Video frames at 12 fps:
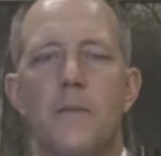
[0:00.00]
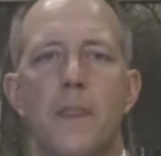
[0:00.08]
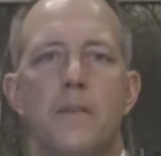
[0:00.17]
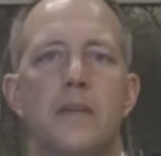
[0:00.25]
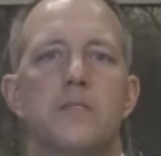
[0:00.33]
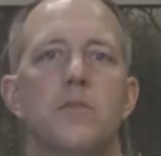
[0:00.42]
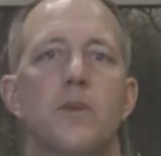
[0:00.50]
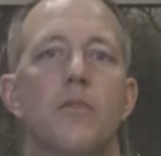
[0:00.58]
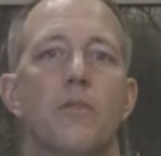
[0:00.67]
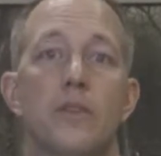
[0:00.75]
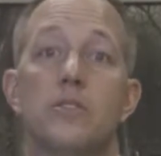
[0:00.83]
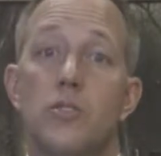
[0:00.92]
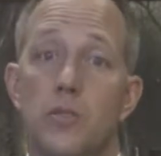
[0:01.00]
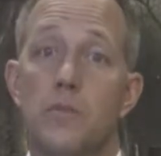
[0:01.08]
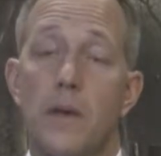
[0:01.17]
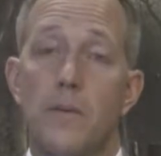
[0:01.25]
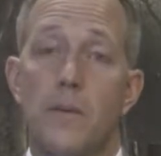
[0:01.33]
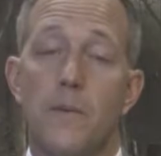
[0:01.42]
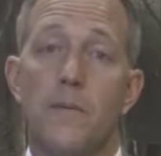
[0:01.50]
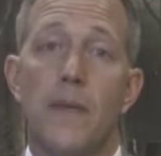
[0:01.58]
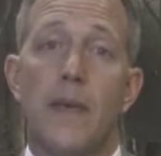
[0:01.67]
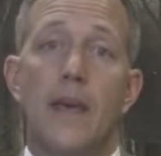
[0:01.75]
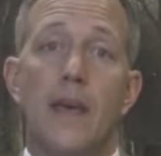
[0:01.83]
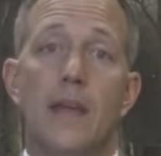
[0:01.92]
But that's more of a research paper,
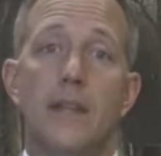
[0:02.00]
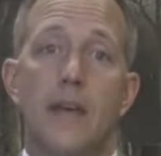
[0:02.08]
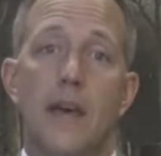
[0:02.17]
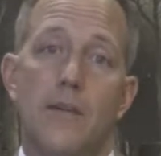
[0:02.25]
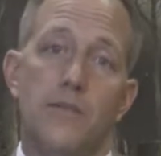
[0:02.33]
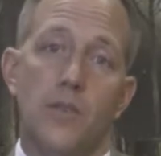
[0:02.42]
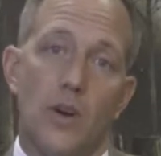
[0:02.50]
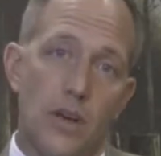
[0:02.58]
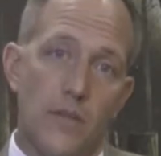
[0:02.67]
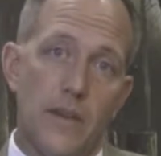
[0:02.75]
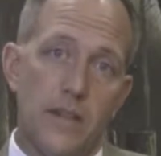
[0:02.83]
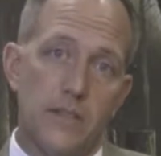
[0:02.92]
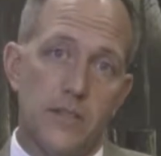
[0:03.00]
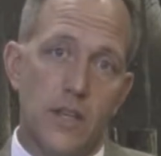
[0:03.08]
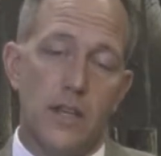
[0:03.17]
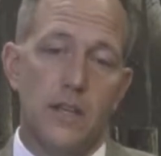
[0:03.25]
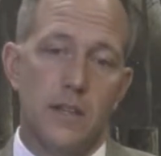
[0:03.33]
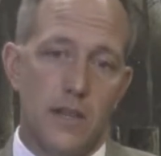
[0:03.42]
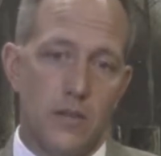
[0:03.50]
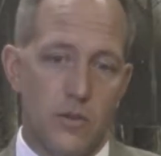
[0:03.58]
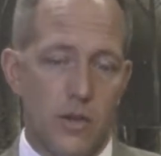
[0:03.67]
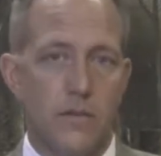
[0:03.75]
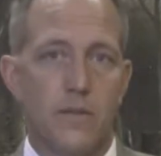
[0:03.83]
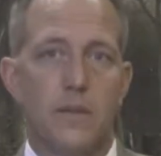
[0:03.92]
and after all that's done, then you'll
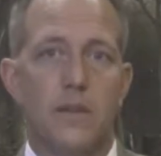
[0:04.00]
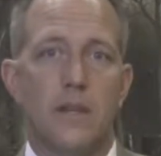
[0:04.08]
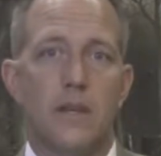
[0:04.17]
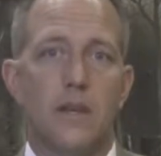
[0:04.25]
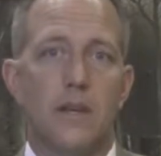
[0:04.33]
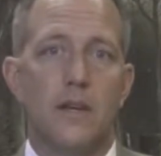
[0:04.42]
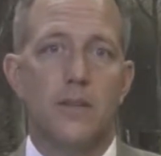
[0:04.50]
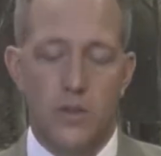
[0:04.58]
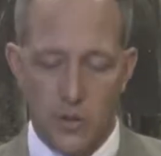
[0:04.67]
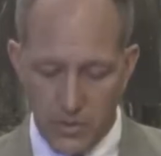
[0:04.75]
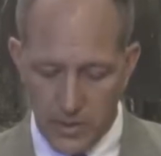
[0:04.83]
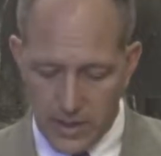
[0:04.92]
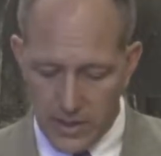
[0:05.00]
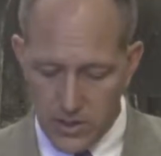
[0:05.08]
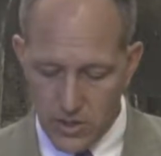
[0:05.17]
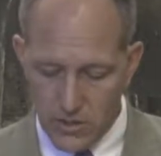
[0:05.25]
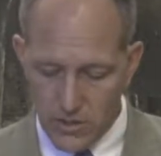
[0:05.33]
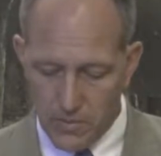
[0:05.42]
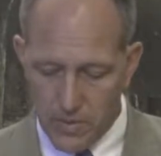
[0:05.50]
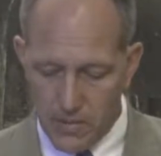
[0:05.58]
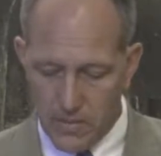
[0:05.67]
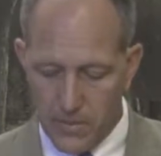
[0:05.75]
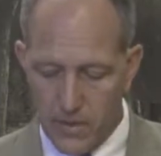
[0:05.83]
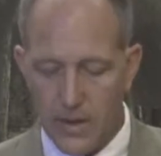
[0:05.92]
give the interpretation of the
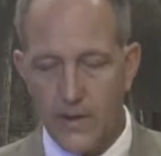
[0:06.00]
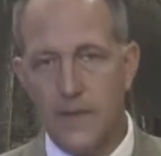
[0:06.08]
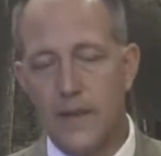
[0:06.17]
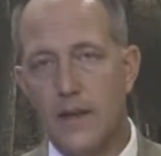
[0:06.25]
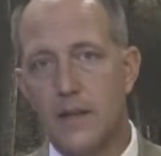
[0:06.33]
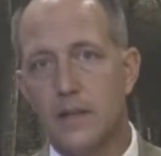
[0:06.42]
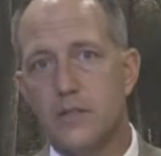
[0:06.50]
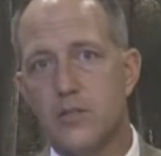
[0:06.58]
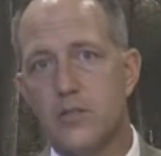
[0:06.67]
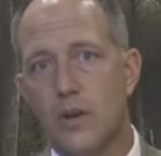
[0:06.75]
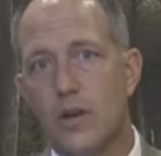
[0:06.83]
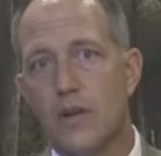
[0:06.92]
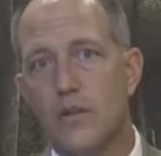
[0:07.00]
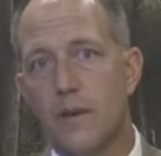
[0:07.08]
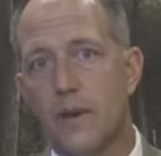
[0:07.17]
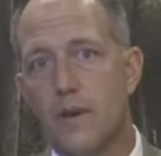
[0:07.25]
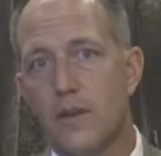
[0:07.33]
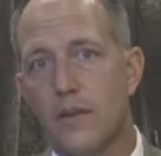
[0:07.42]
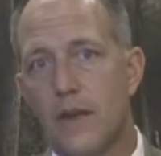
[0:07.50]
paper, and then its training value.